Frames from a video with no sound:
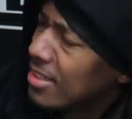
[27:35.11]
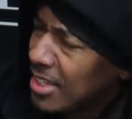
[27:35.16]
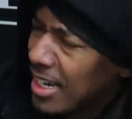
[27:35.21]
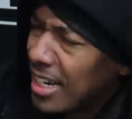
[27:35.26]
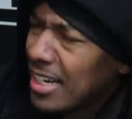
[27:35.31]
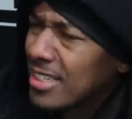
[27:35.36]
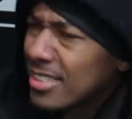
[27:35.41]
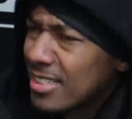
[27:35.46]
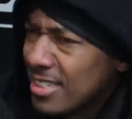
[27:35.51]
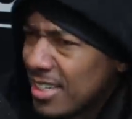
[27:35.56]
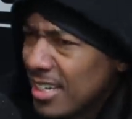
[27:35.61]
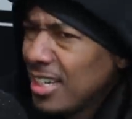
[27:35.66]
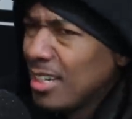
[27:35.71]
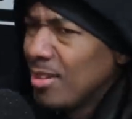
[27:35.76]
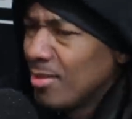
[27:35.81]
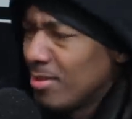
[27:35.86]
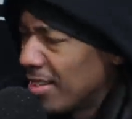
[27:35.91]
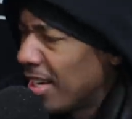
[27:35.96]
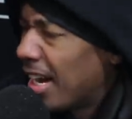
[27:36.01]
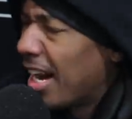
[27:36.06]
That's mm.
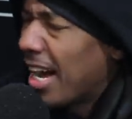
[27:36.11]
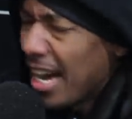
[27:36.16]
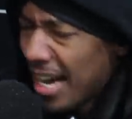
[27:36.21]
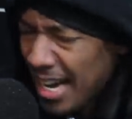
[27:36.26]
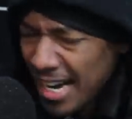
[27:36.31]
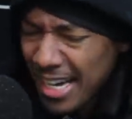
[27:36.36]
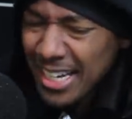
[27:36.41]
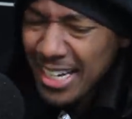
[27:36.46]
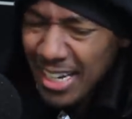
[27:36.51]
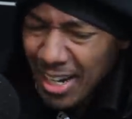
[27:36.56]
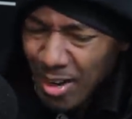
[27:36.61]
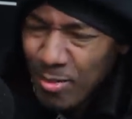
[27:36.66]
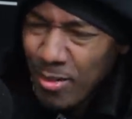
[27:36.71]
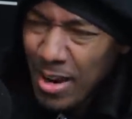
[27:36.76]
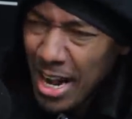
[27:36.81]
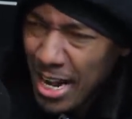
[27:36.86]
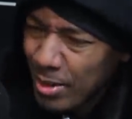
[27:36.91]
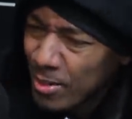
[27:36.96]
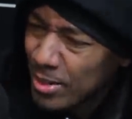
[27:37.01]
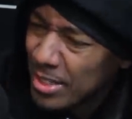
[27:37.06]
deep. All yeah. right, I'm
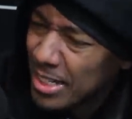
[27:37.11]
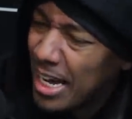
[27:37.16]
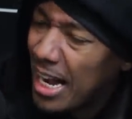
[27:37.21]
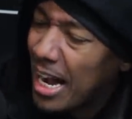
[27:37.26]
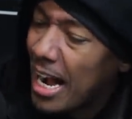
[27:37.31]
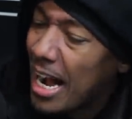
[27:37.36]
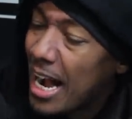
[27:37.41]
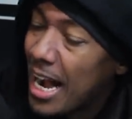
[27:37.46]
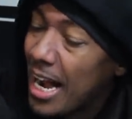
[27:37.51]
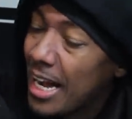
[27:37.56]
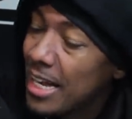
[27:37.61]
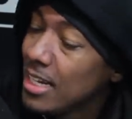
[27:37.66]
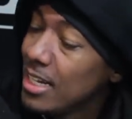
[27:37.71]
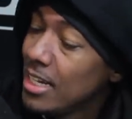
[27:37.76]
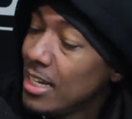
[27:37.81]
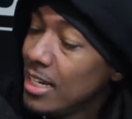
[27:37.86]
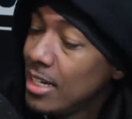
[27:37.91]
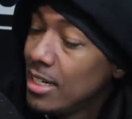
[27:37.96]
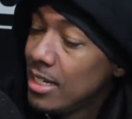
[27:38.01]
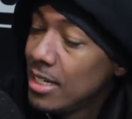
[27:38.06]
rocking with that. All right.
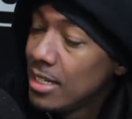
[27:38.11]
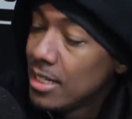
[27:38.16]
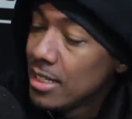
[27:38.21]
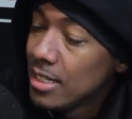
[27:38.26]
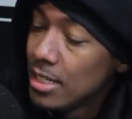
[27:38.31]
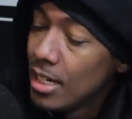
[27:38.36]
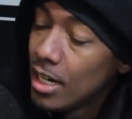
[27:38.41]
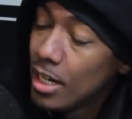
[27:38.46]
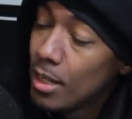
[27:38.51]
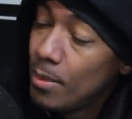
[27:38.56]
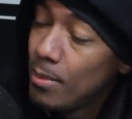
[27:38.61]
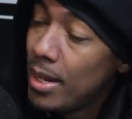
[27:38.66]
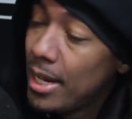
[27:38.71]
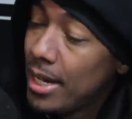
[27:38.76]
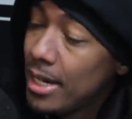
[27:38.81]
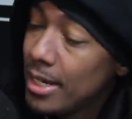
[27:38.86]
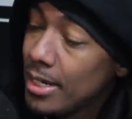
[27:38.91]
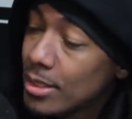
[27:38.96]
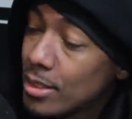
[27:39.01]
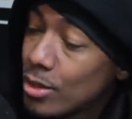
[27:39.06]
Young
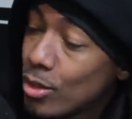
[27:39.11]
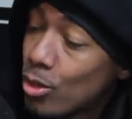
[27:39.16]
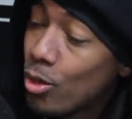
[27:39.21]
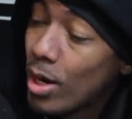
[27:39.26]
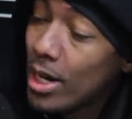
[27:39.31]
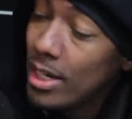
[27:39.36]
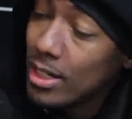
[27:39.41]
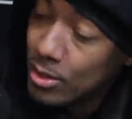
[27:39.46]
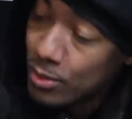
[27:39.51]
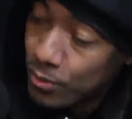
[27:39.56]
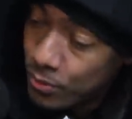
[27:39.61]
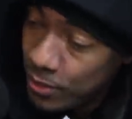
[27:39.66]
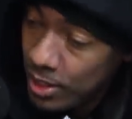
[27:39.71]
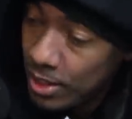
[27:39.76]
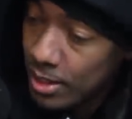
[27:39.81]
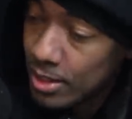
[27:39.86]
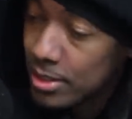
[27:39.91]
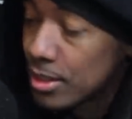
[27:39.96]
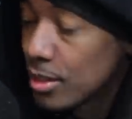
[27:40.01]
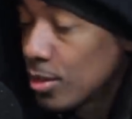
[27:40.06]
M.A's greatest
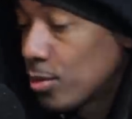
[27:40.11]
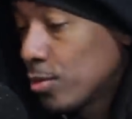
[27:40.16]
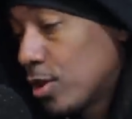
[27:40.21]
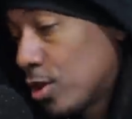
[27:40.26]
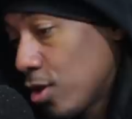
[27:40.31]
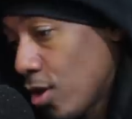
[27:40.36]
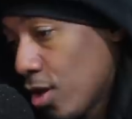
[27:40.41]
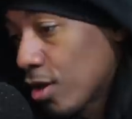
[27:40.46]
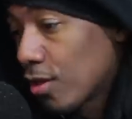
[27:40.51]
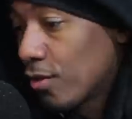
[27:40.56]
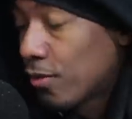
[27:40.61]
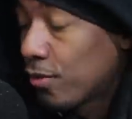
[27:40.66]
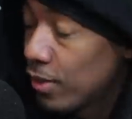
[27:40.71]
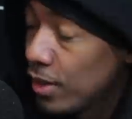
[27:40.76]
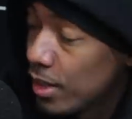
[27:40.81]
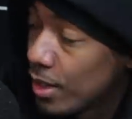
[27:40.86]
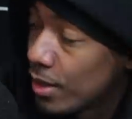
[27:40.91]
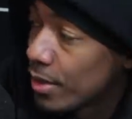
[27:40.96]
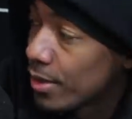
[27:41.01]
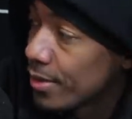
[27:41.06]
fear, since we talking
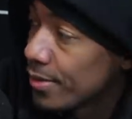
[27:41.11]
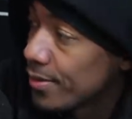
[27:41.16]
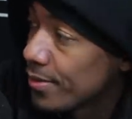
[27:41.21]
fear.